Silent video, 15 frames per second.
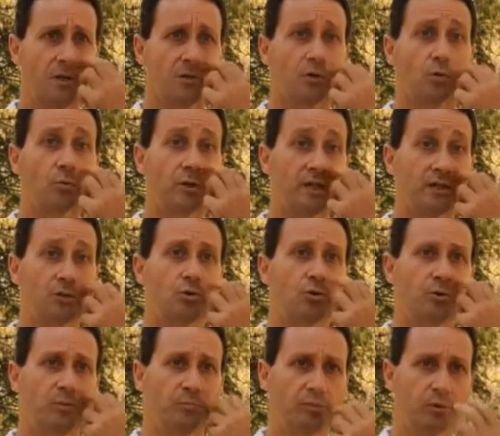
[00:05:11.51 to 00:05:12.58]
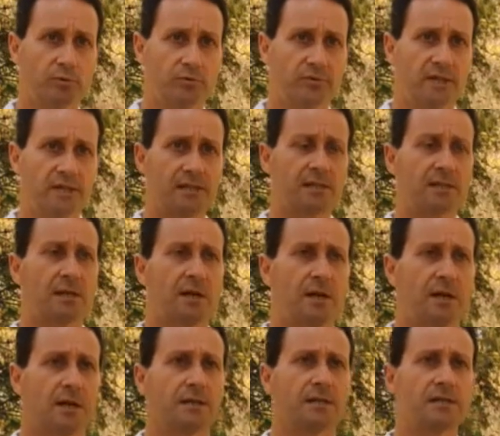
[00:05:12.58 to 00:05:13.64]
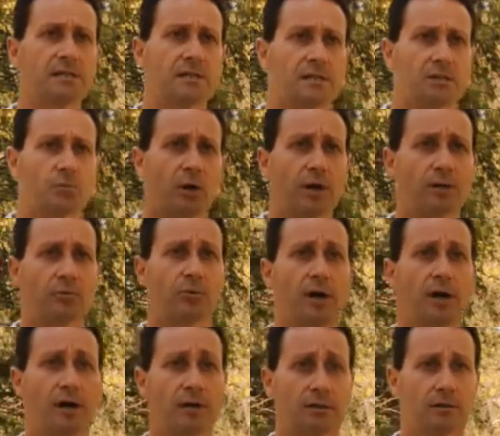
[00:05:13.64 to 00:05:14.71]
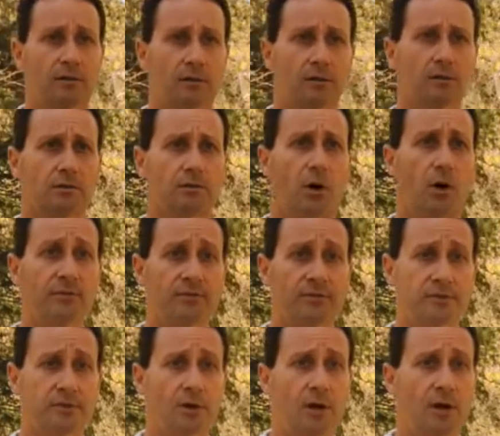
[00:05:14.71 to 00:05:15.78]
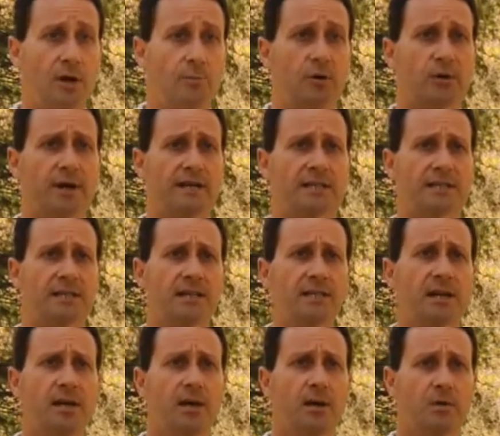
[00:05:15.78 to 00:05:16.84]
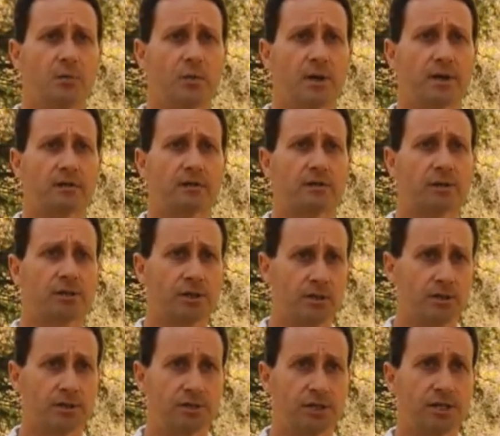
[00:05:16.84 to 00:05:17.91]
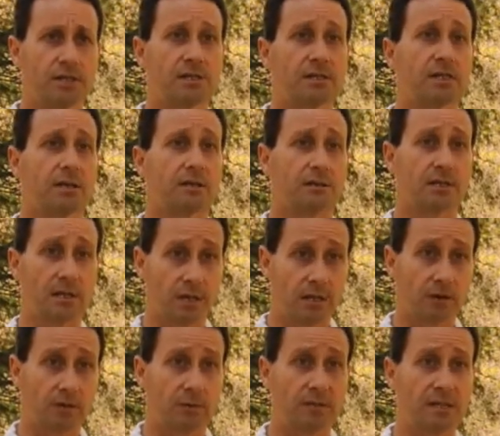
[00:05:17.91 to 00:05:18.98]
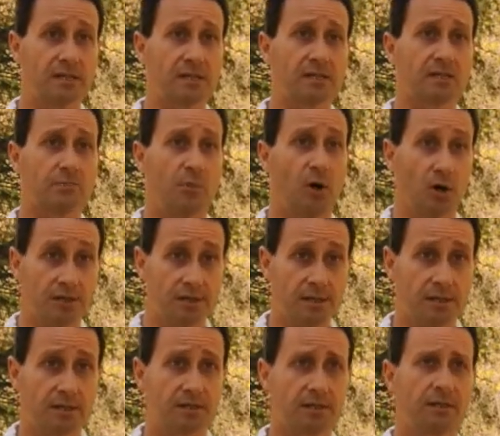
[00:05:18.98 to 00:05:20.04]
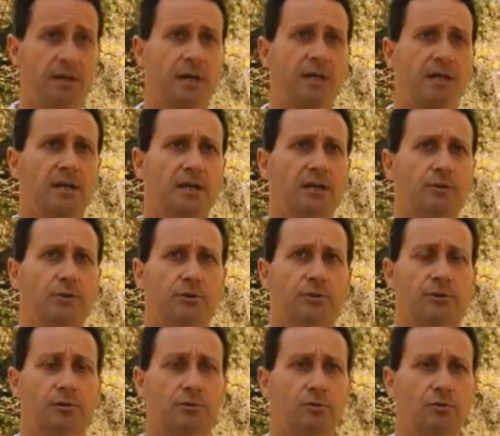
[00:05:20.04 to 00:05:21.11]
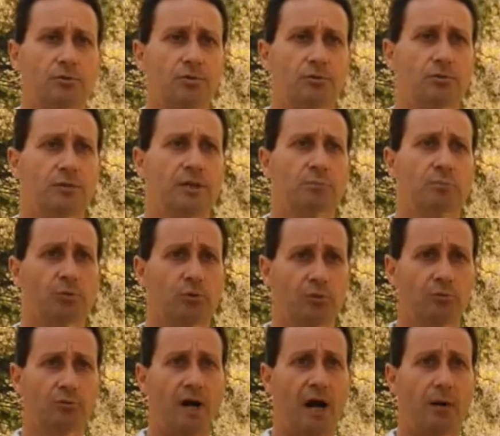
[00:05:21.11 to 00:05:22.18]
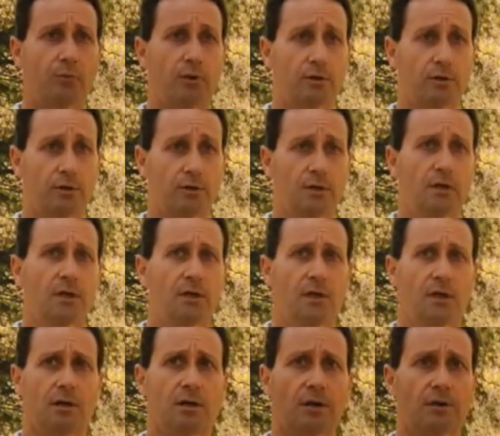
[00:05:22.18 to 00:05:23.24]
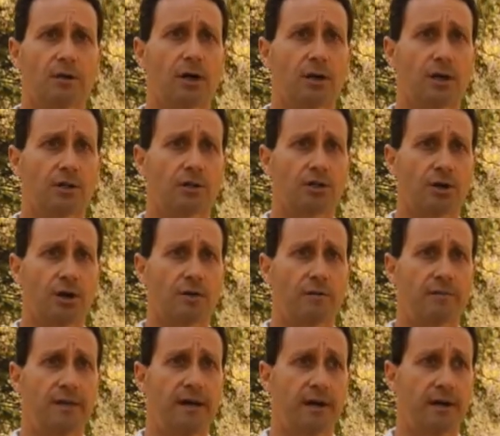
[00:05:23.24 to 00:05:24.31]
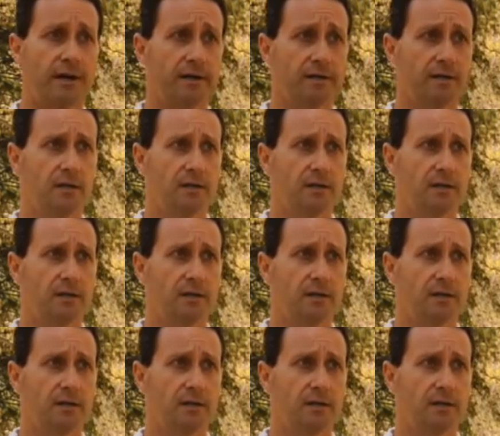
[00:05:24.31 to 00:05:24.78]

So we need to improve this, and this is why we are often collaborating with sociologists and economists, politicians, in order to improve our knowledge of their